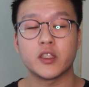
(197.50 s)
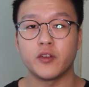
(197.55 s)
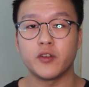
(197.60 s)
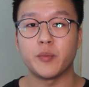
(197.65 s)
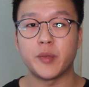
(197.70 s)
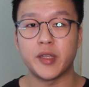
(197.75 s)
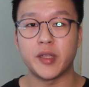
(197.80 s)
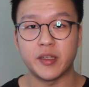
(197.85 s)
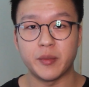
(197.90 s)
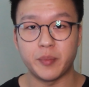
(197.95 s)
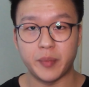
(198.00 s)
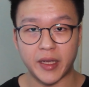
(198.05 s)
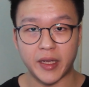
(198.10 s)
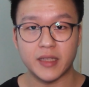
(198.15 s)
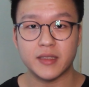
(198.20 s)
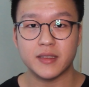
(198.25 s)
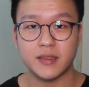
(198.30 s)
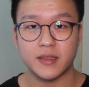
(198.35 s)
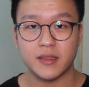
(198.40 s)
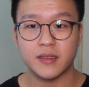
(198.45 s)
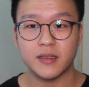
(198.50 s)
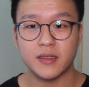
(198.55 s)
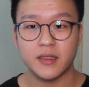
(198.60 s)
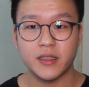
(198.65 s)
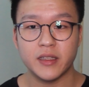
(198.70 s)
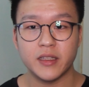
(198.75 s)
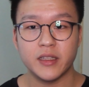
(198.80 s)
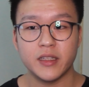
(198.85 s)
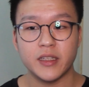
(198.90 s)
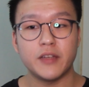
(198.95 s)
for me the best.
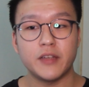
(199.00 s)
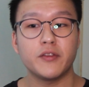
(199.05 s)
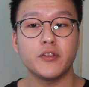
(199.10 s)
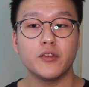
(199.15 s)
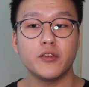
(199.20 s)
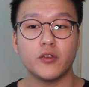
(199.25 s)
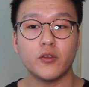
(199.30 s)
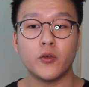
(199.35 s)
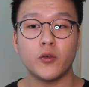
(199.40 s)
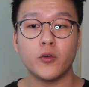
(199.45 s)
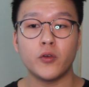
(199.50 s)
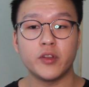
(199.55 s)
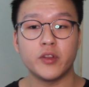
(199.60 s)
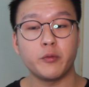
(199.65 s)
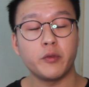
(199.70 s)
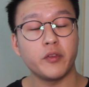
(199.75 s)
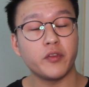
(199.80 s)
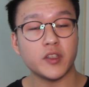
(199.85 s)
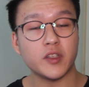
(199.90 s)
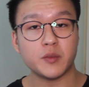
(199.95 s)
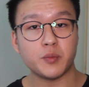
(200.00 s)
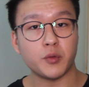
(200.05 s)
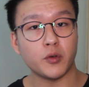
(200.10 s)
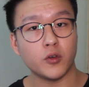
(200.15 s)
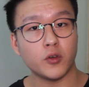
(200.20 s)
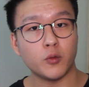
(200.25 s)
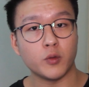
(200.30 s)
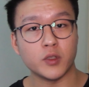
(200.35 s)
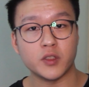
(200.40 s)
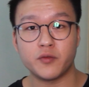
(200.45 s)
Even though the reverse
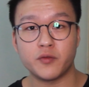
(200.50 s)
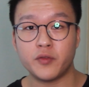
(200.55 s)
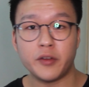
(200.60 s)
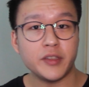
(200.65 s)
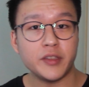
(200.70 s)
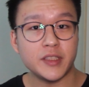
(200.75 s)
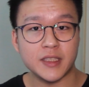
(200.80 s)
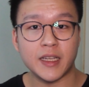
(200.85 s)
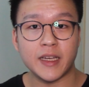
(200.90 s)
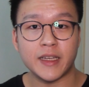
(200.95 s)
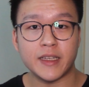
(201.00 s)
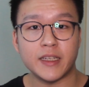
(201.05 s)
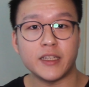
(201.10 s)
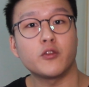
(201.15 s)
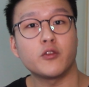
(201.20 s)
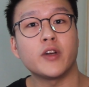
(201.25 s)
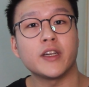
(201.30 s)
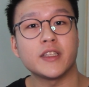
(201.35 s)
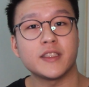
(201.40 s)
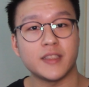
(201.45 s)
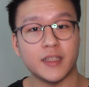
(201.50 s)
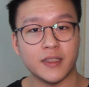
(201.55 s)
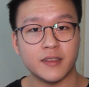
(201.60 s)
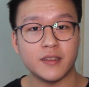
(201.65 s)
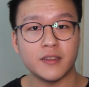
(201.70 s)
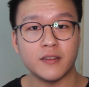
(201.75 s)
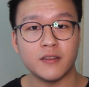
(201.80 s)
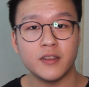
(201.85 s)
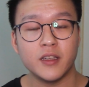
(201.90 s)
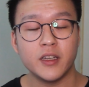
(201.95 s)
pogo was very slight and quite
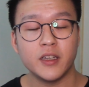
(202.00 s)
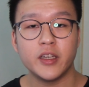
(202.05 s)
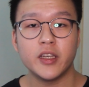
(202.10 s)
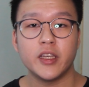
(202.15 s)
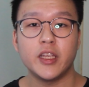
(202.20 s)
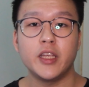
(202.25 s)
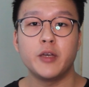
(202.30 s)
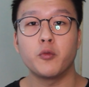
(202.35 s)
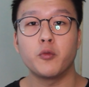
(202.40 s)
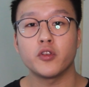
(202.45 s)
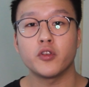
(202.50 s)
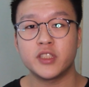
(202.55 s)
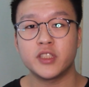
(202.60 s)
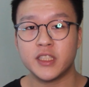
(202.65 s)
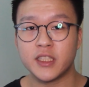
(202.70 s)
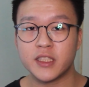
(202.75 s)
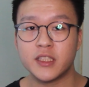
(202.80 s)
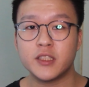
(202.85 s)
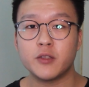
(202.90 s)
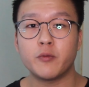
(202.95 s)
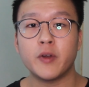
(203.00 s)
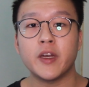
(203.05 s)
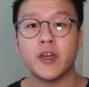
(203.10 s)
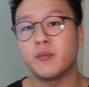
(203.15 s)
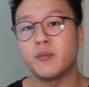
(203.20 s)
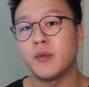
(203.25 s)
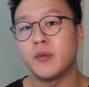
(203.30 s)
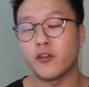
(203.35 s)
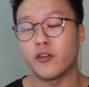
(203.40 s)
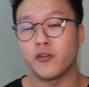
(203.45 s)
subtle, it was just the right
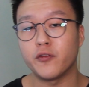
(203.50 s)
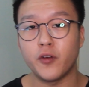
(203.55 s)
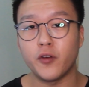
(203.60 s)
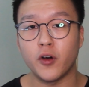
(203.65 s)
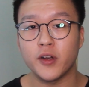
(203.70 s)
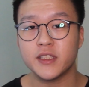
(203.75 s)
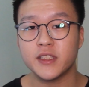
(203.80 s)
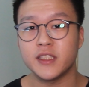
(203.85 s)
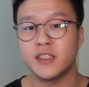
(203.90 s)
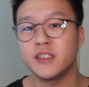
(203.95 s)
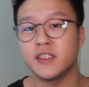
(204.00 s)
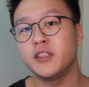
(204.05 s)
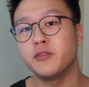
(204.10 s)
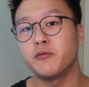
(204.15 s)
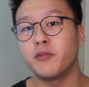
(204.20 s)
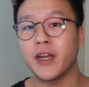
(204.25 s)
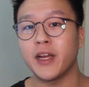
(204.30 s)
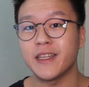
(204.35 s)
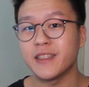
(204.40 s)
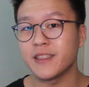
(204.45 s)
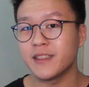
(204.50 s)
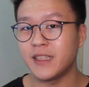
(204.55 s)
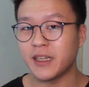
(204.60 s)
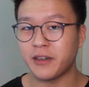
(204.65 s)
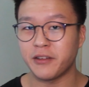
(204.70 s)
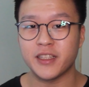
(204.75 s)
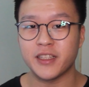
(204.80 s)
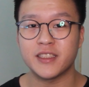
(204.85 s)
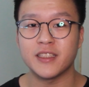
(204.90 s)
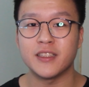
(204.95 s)
amount of force in the right
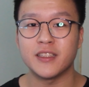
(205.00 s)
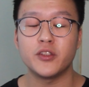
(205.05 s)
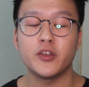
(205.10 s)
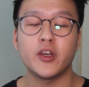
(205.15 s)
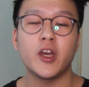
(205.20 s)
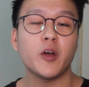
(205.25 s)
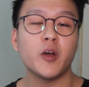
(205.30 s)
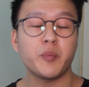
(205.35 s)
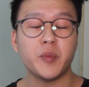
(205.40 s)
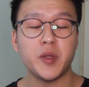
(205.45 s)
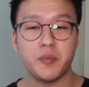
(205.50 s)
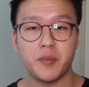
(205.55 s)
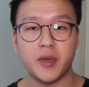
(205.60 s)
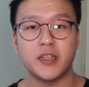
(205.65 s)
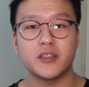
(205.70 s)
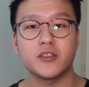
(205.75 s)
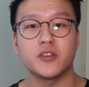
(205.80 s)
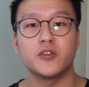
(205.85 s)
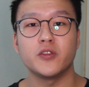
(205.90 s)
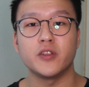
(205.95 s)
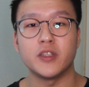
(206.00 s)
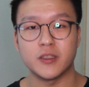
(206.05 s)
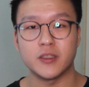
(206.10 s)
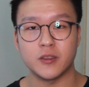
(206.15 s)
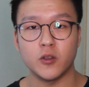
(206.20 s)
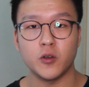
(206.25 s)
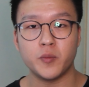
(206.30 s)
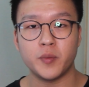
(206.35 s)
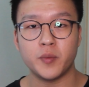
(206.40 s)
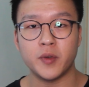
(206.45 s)
direction to help me match onto the
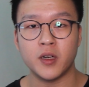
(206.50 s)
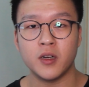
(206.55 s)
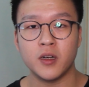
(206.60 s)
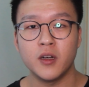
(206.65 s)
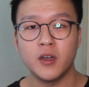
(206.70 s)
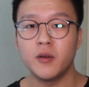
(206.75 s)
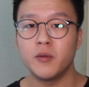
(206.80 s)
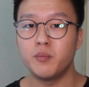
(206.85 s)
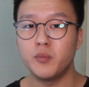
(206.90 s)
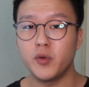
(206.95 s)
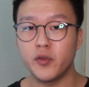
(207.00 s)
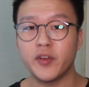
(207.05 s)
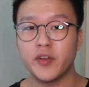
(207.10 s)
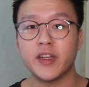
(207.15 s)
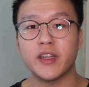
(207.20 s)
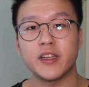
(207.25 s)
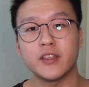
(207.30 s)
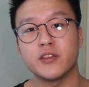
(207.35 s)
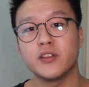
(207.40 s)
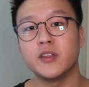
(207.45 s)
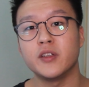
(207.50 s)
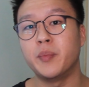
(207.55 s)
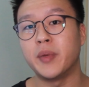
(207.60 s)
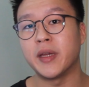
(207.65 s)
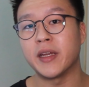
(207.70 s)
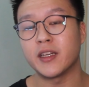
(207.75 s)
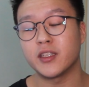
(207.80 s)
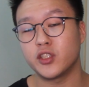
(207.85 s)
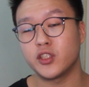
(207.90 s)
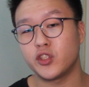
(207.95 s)
sloper, moving into the
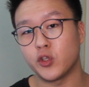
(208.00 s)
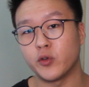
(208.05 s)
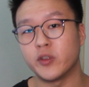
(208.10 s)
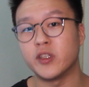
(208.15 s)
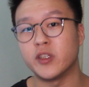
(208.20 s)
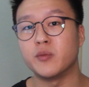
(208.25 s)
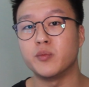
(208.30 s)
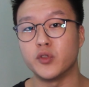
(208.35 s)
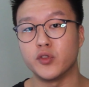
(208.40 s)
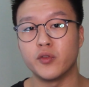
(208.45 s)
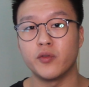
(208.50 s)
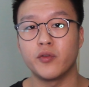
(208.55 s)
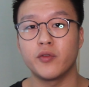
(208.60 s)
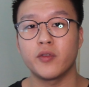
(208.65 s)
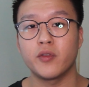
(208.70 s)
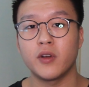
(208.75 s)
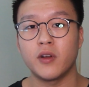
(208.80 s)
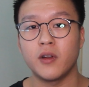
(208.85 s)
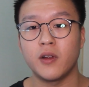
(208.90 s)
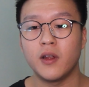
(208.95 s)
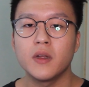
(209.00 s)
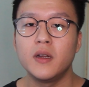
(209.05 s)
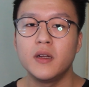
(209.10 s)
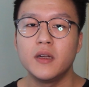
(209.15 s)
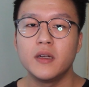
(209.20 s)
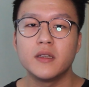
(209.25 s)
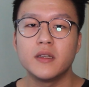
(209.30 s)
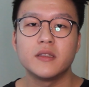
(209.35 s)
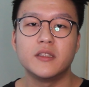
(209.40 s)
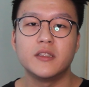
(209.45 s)
big shoulder move.